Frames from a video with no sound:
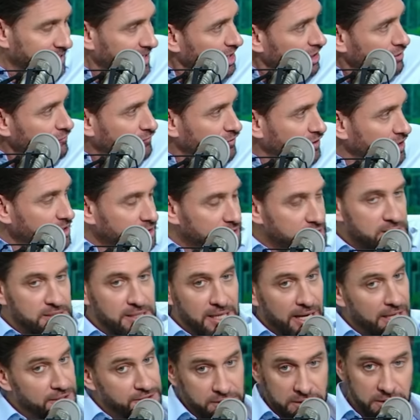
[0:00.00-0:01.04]
if he
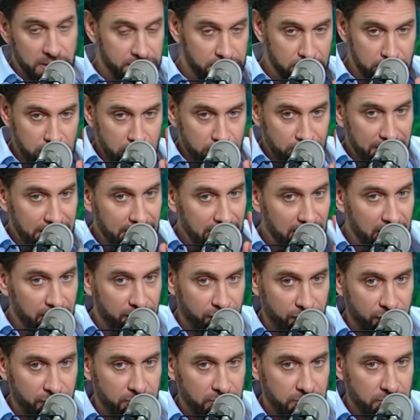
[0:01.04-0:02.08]
decides, and this is a big
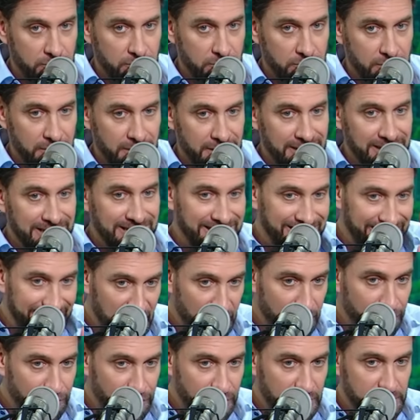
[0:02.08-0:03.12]
if,
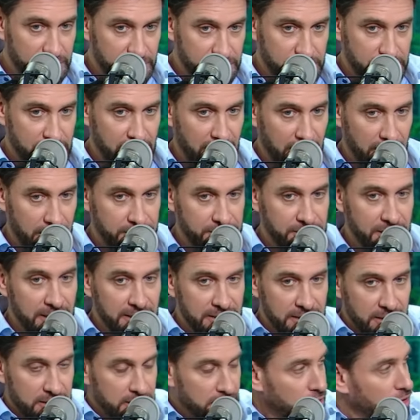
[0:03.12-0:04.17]
if he decides
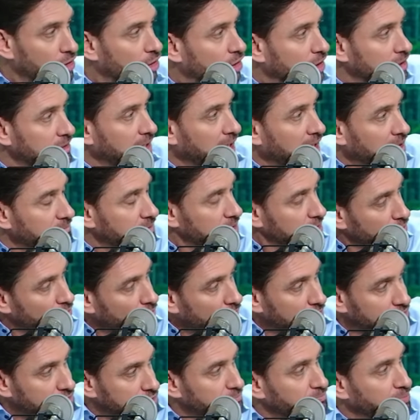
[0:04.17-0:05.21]
that the long game he
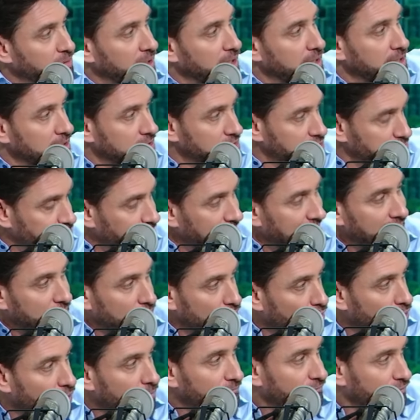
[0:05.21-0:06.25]
wants to play is back
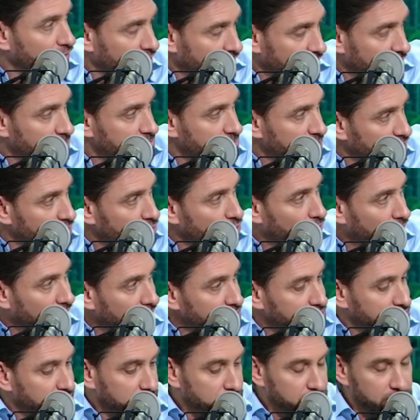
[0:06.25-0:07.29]
home for him in
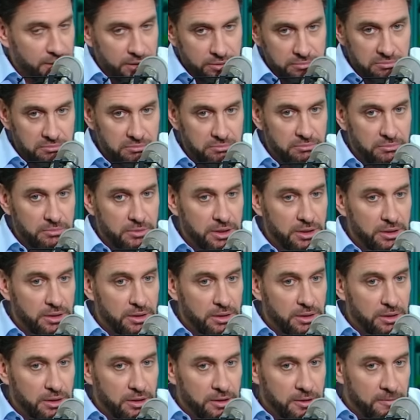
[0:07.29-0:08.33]
Washington,
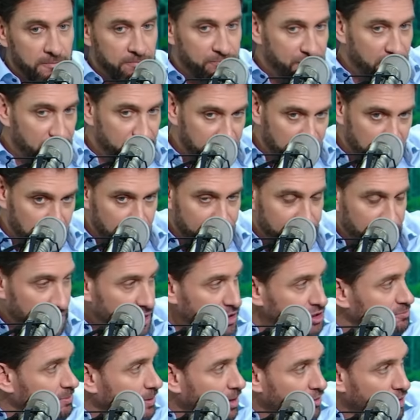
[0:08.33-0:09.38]
then the Kliff
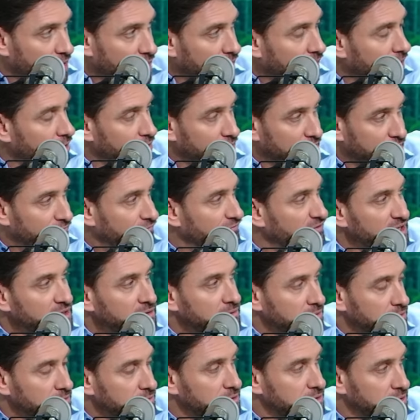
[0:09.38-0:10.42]
Kingsbury hiring
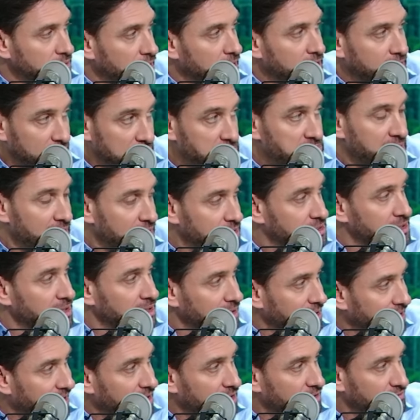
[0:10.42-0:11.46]
feels like it makes a
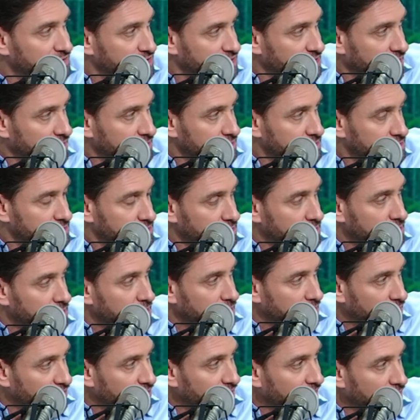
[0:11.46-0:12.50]
lot of sense
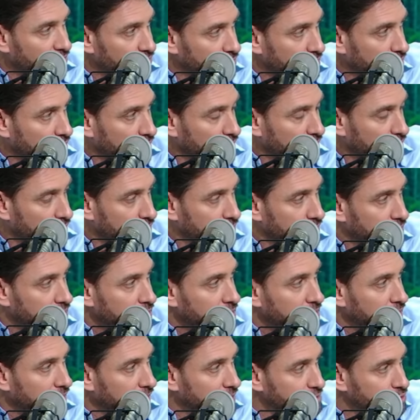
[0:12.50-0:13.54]
in that regard
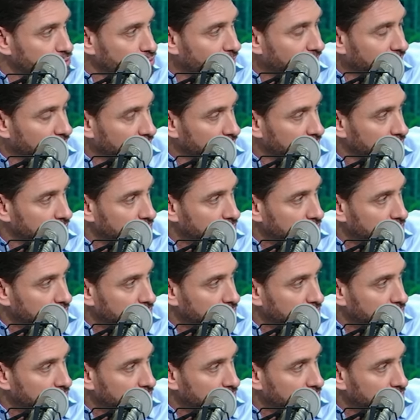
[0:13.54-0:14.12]
as well.